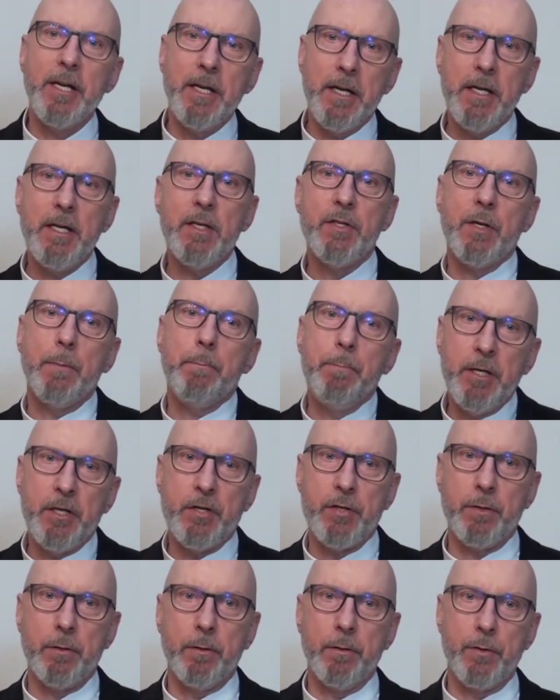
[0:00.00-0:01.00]
in his
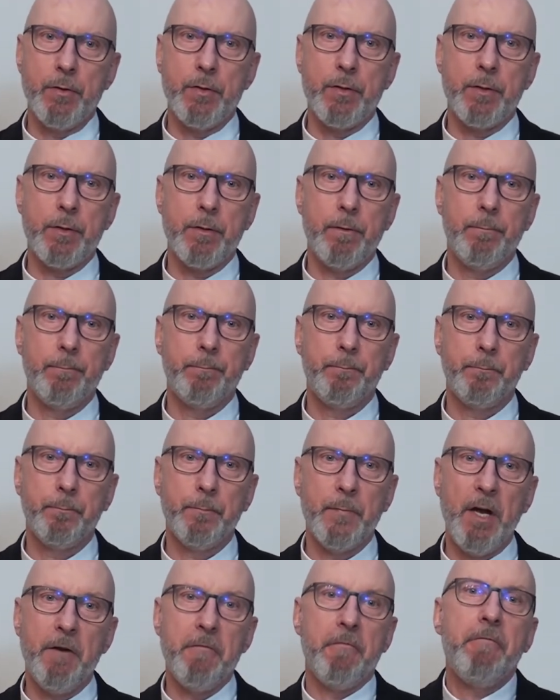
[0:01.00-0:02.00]
epistles.
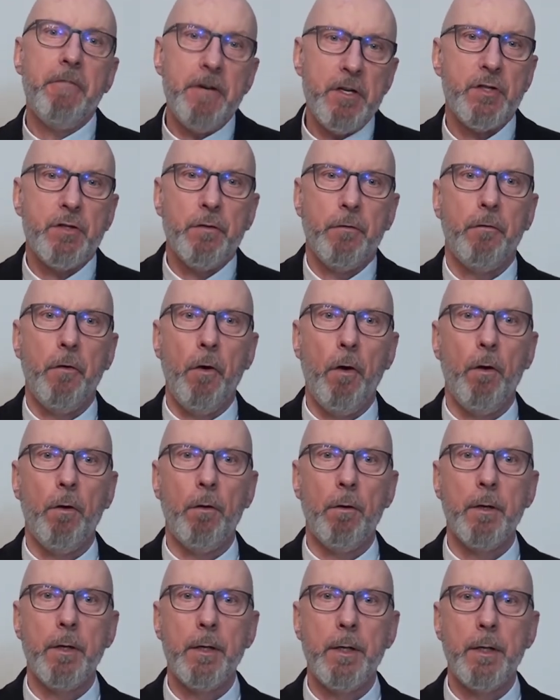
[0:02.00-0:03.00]
And first of
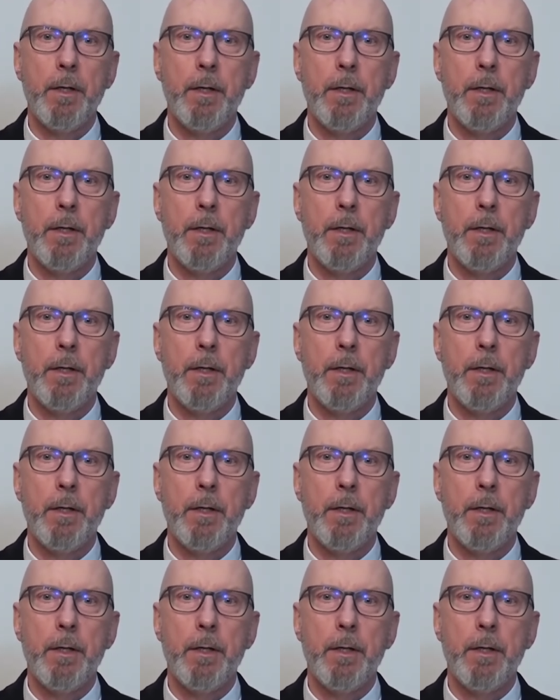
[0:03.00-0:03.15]
all,